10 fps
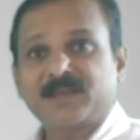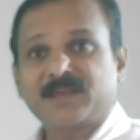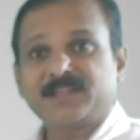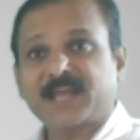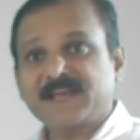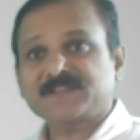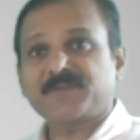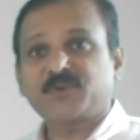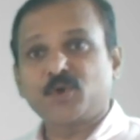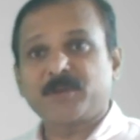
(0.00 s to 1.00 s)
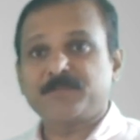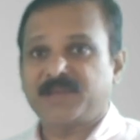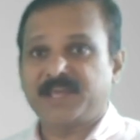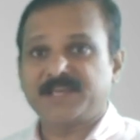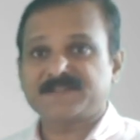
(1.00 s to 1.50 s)
In the case of human
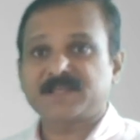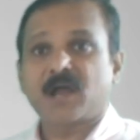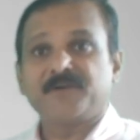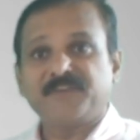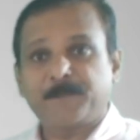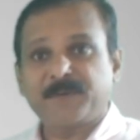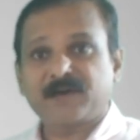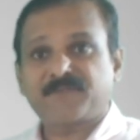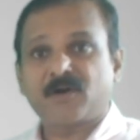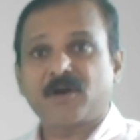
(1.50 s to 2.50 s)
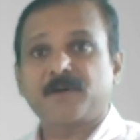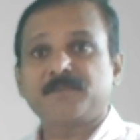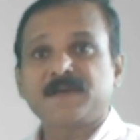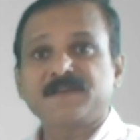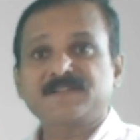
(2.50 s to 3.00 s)
beings, we
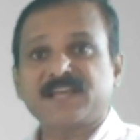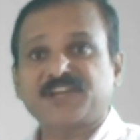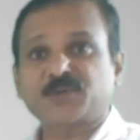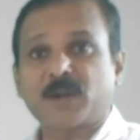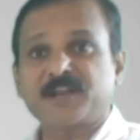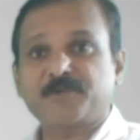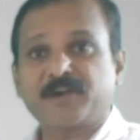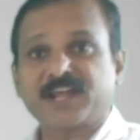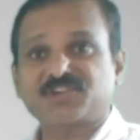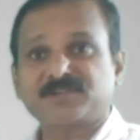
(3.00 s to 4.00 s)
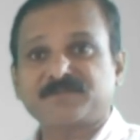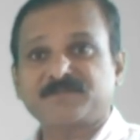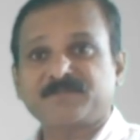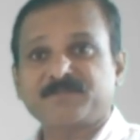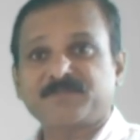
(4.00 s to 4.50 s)
perform sexual reproduction.
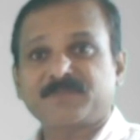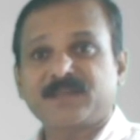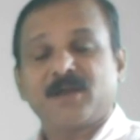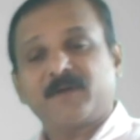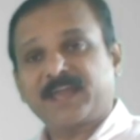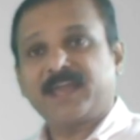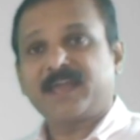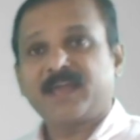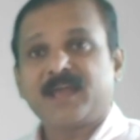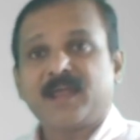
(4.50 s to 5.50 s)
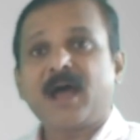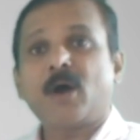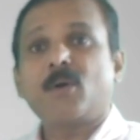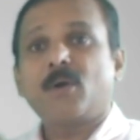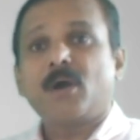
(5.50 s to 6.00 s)
Okay,
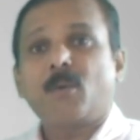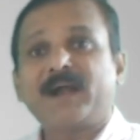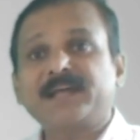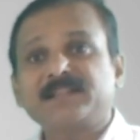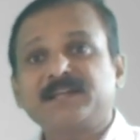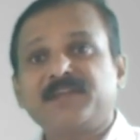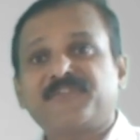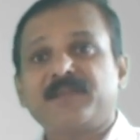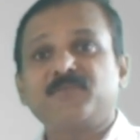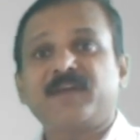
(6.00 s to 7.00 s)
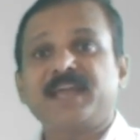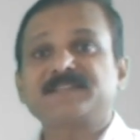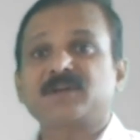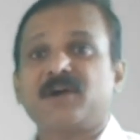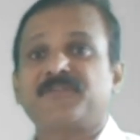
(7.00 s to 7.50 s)
now what are the different
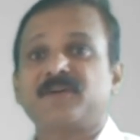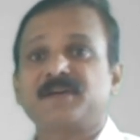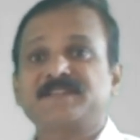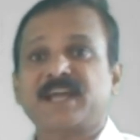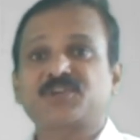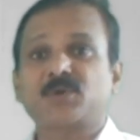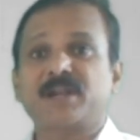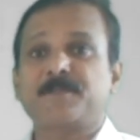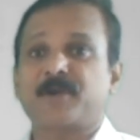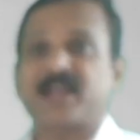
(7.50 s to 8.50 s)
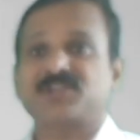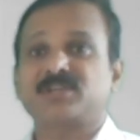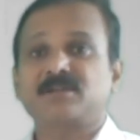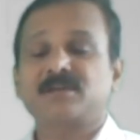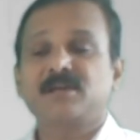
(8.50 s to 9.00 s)
ways of uh, sexual
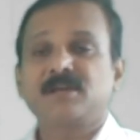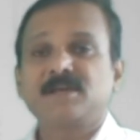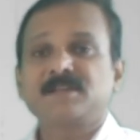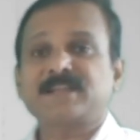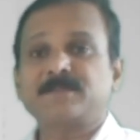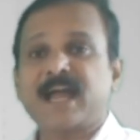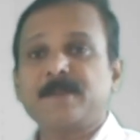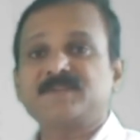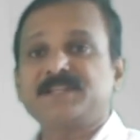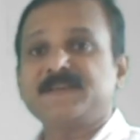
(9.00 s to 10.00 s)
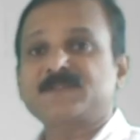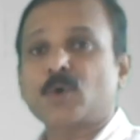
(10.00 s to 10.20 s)
reproduction? Sometimes it is